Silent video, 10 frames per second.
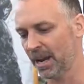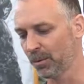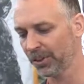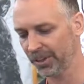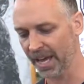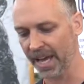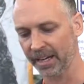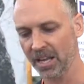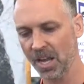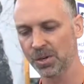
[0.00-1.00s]
And with
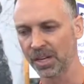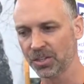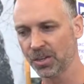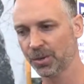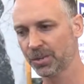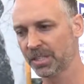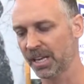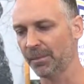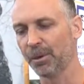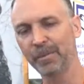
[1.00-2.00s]
that, you can choose
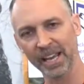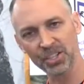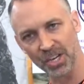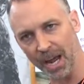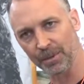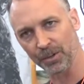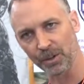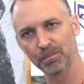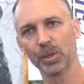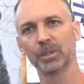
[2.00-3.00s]
the paint job either
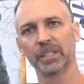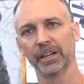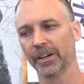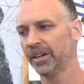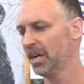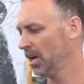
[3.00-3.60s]
in mule deer